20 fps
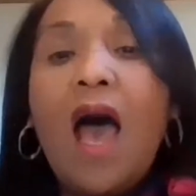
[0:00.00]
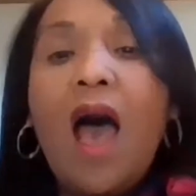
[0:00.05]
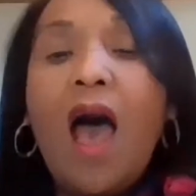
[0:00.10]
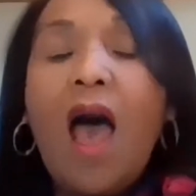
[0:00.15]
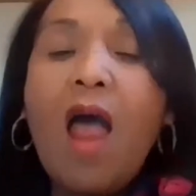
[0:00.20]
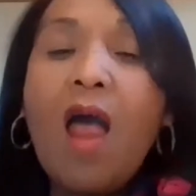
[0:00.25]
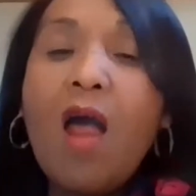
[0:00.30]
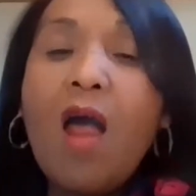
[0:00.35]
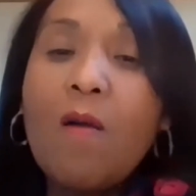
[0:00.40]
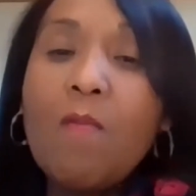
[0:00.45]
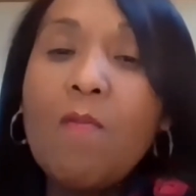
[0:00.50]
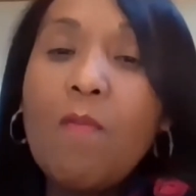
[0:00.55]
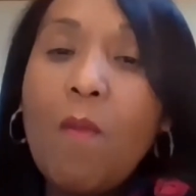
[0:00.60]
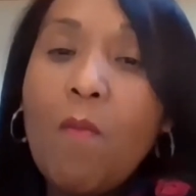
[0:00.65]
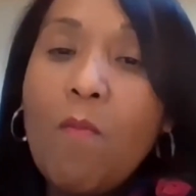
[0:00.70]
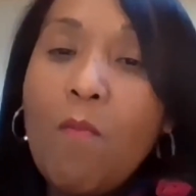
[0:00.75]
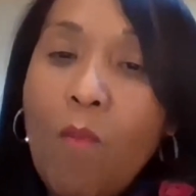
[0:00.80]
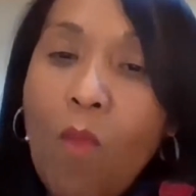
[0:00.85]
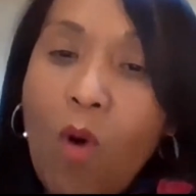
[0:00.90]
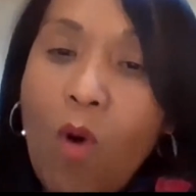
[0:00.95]
are
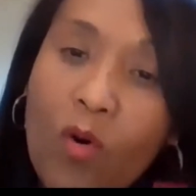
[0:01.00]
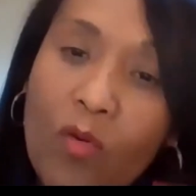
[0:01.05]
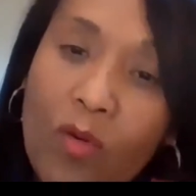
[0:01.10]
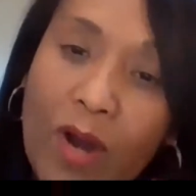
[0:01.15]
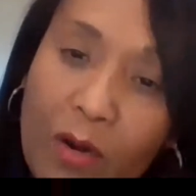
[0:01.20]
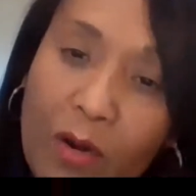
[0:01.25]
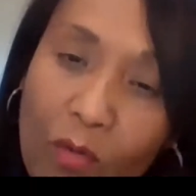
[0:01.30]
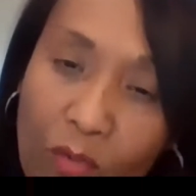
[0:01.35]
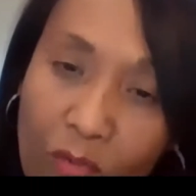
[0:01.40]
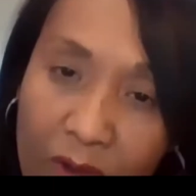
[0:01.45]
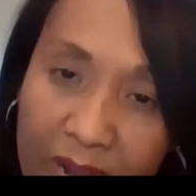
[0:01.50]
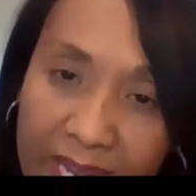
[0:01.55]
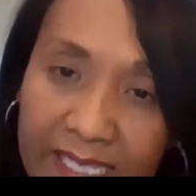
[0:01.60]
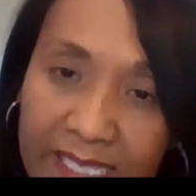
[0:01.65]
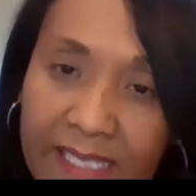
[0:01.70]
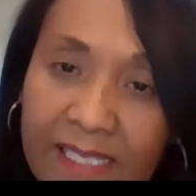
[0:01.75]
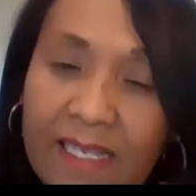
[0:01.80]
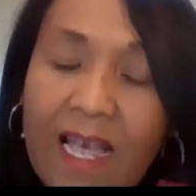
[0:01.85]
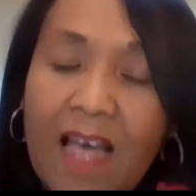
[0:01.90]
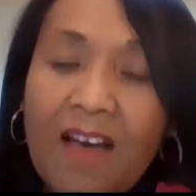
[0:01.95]
more at
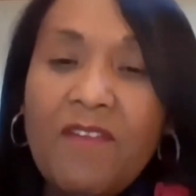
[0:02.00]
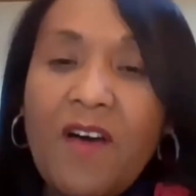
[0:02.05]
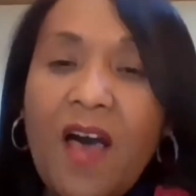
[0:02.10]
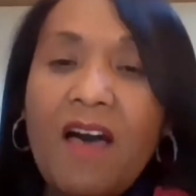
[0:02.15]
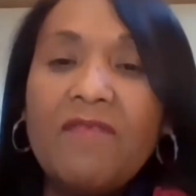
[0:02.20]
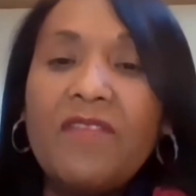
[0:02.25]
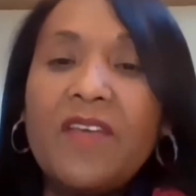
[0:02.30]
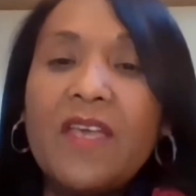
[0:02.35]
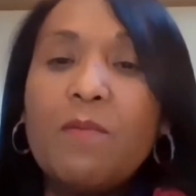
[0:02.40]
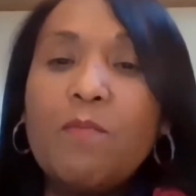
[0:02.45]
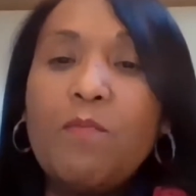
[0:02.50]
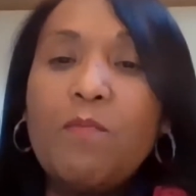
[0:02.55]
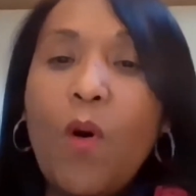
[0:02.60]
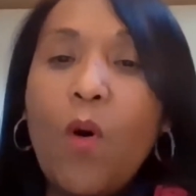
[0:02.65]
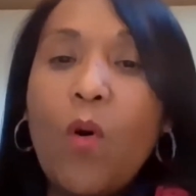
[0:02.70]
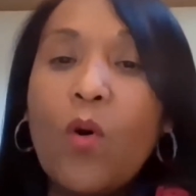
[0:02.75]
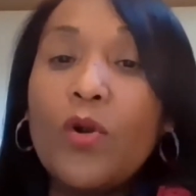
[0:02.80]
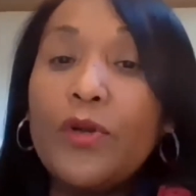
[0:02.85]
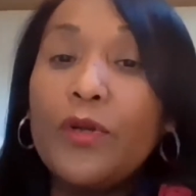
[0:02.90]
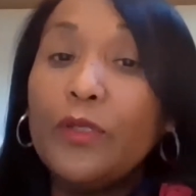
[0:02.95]
risk of having
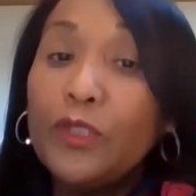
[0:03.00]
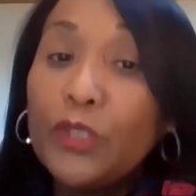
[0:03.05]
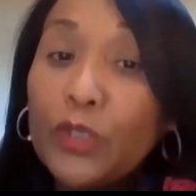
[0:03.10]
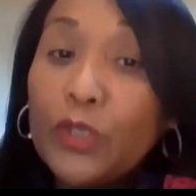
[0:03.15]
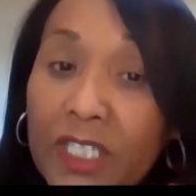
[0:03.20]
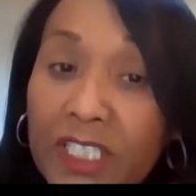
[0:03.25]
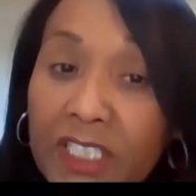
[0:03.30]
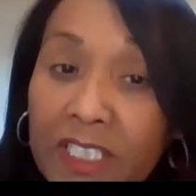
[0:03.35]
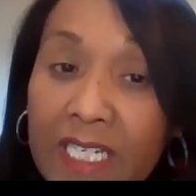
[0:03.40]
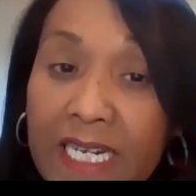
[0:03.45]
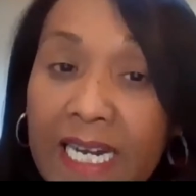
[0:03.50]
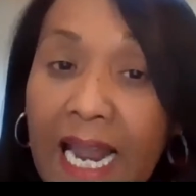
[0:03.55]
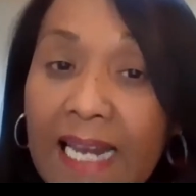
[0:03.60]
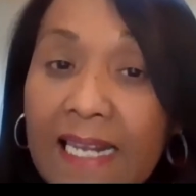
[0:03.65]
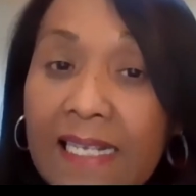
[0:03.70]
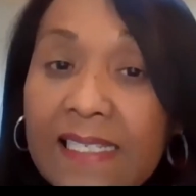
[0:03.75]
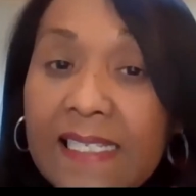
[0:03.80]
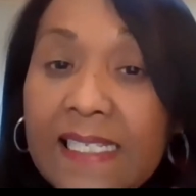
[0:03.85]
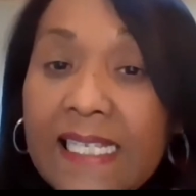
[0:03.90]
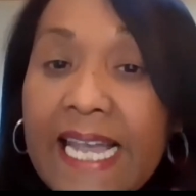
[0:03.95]
poor
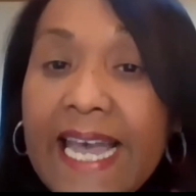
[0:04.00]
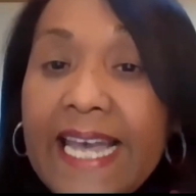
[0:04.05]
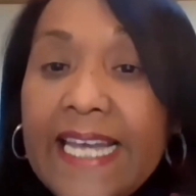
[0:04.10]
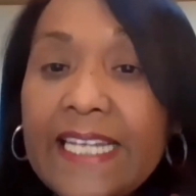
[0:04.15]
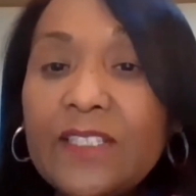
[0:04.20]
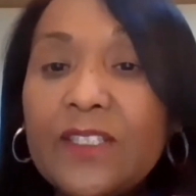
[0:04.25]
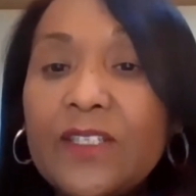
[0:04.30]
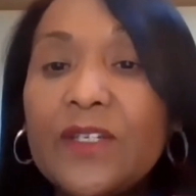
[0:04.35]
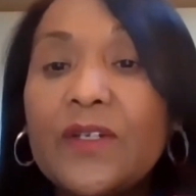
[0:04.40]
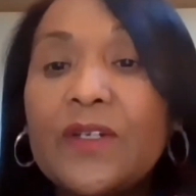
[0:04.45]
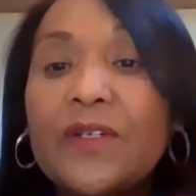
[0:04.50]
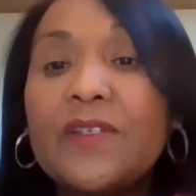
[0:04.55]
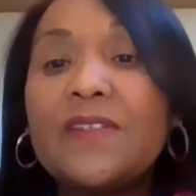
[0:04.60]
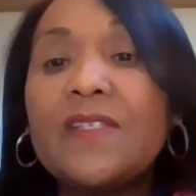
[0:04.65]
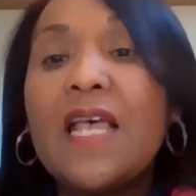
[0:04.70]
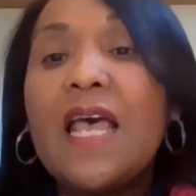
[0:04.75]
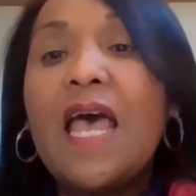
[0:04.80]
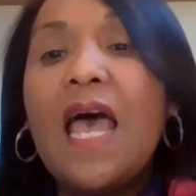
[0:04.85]
nutritional status,